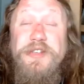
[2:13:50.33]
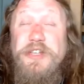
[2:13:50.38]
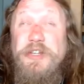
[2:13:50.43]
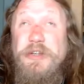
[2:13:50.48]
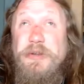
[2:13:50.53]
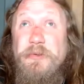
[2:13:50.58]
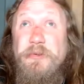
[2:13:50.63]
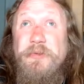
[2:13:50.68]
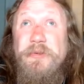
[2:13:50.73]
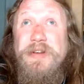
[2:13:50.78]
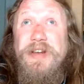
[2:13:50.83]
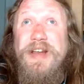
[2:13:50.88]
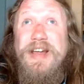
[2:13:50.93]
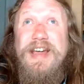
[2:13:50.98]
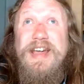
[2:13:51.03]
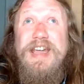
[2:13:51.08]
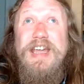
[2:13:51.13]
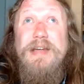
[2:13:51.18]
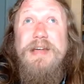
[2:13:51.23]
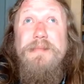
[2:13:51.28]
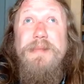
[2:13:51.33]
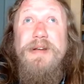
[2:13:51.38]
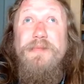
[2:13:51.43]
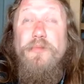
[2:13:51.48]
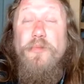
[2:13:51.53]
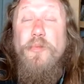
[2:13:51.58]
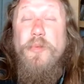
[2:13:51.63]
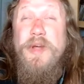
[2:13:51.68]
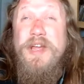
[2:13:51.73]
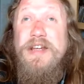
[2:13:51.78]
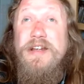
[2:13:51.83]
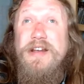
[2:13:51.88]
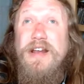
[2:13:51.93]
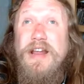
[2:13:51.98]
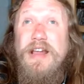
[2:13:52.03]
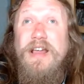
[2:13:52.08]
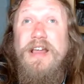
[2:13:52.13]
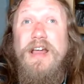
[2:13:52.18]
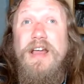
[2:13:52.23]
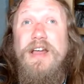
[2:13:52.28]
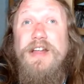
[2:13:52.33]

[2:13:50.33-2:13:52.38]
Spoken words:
Dune like, but weird, like